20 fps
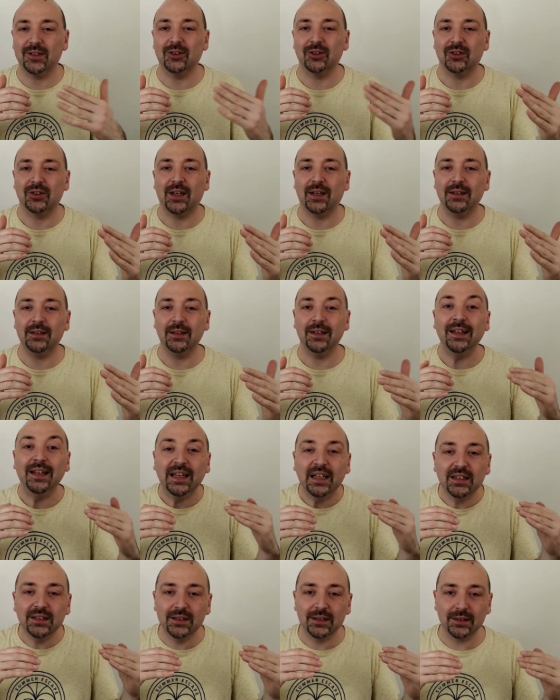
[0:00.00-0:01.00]
society
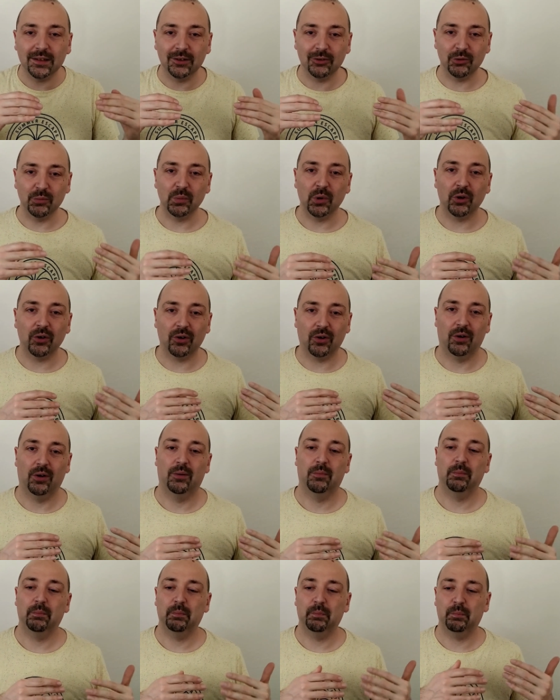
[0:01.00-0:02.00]
leads to more
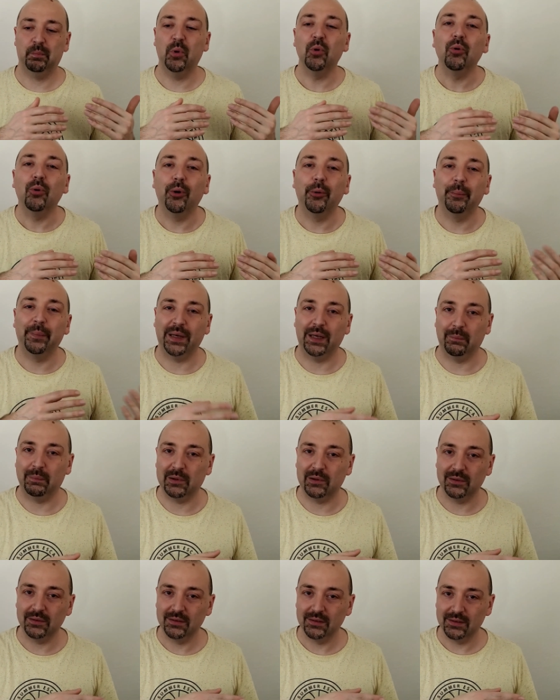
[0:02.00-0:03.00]
poor
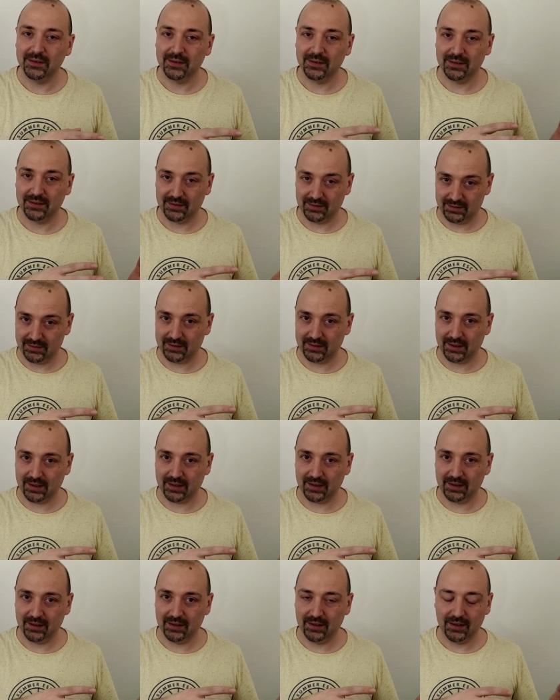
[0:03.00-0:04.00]
people,
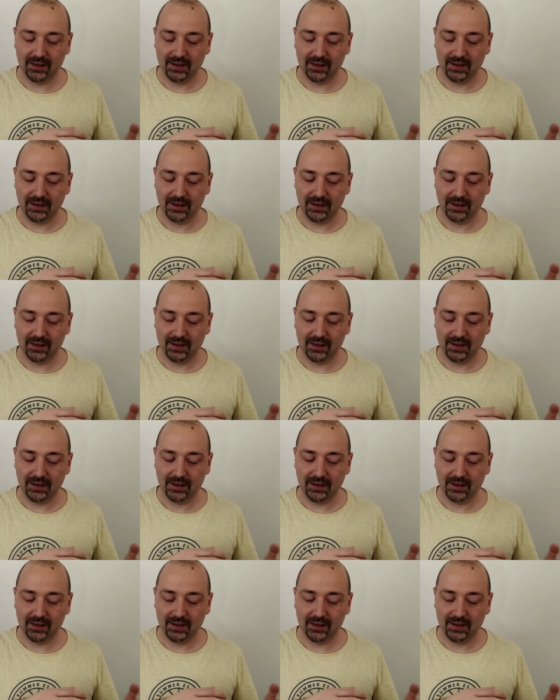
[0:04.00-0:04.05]
okay?